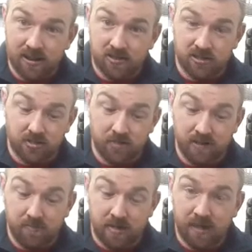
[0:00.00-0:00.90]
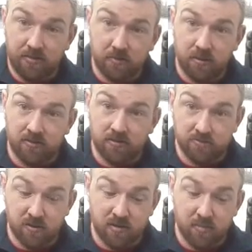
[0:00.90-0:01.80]
And it's just a wee meth burner,
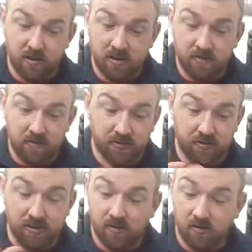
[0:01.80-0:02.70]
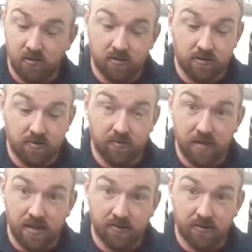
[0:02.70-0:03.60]
or spirit burner. You put your alcohol or
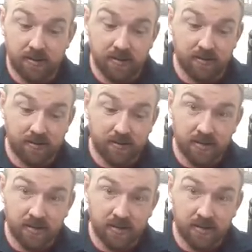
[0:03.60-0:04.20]
meth in that.